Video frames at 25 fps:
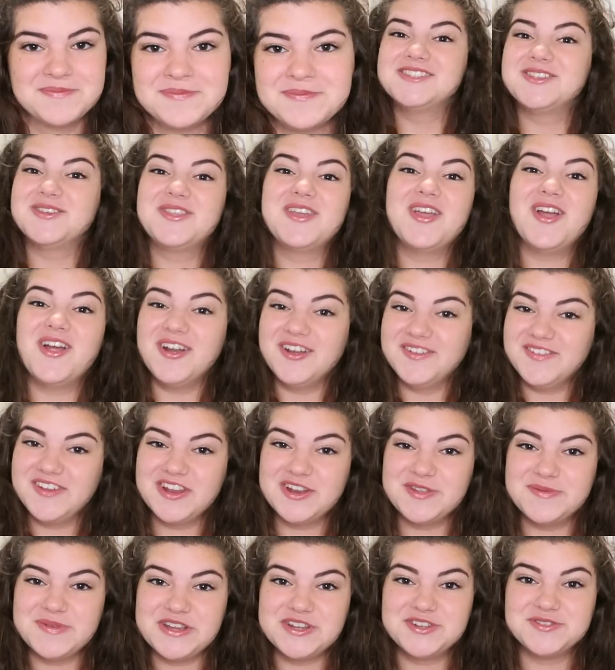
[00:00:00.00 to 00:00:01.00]
So the Art of
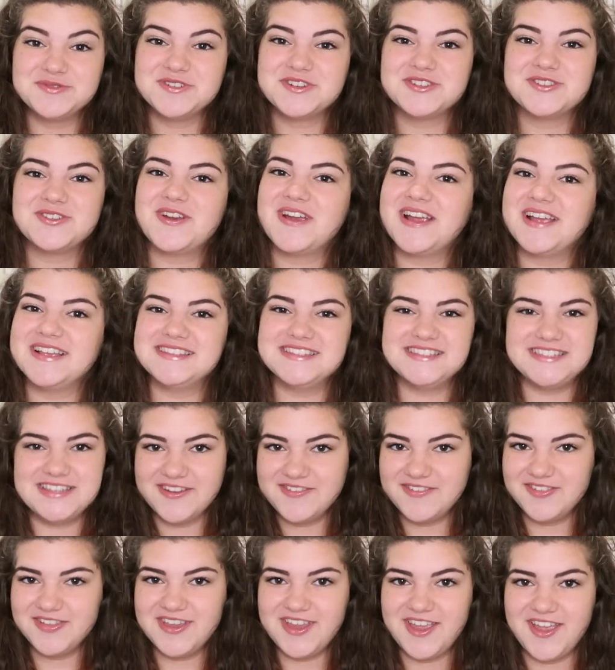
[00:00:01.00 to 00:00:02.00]
Animation Resort is
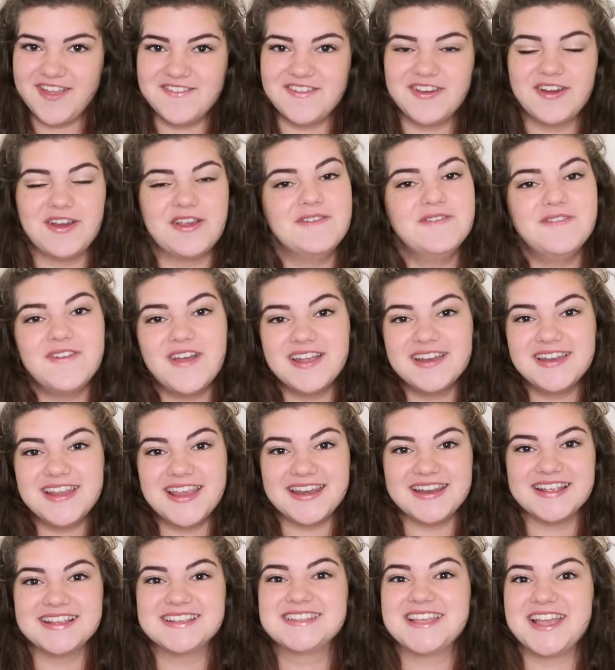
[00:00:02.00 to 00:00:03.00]
definitely a very fun
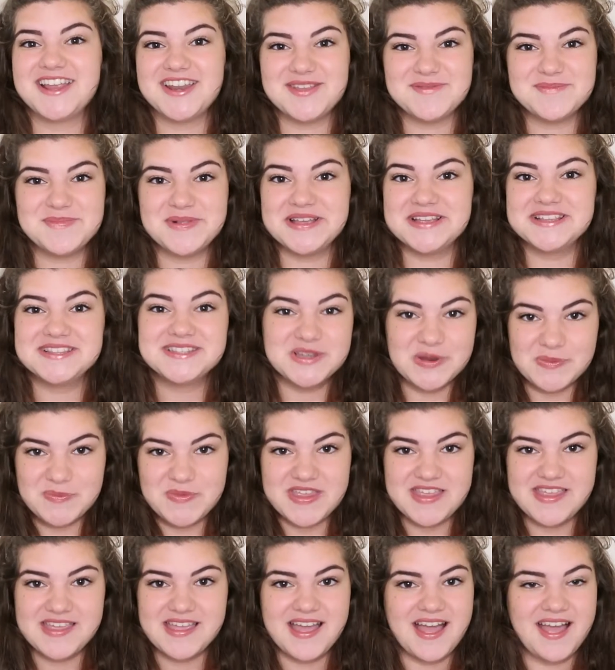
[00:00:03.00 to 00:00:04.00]
and exciting place to
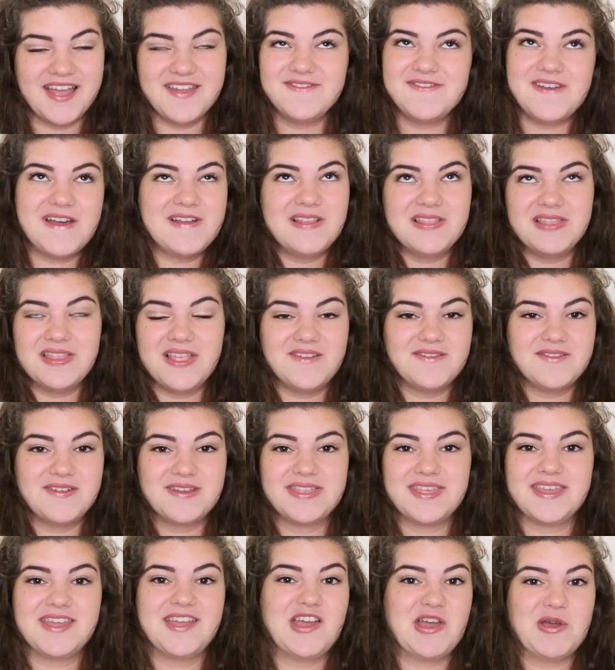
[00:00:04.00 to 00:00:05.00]
be. I fell in love
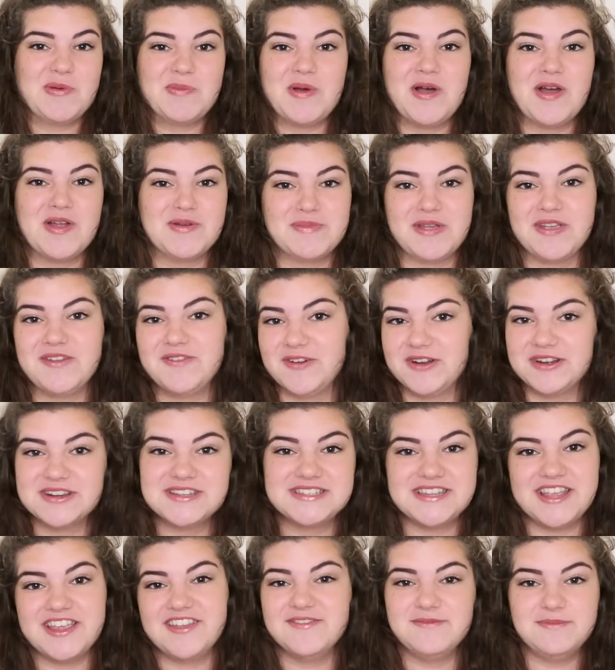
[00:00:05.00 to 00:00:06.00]
with it upon my
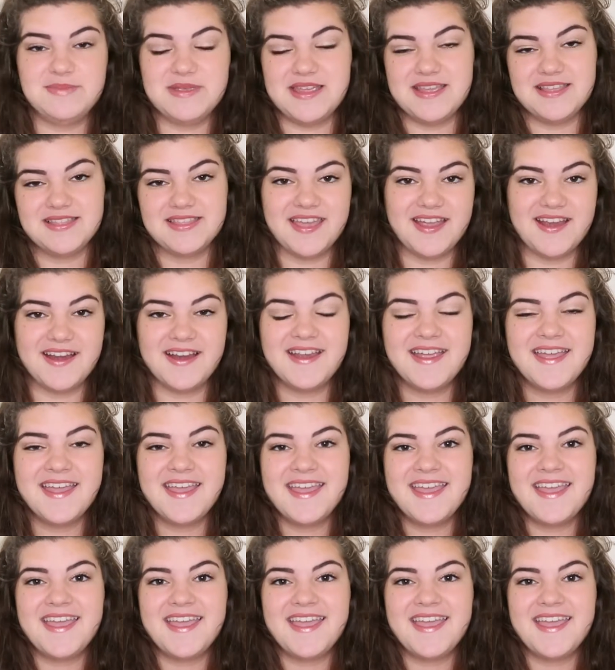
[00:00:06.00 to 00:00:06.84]
first day of being there.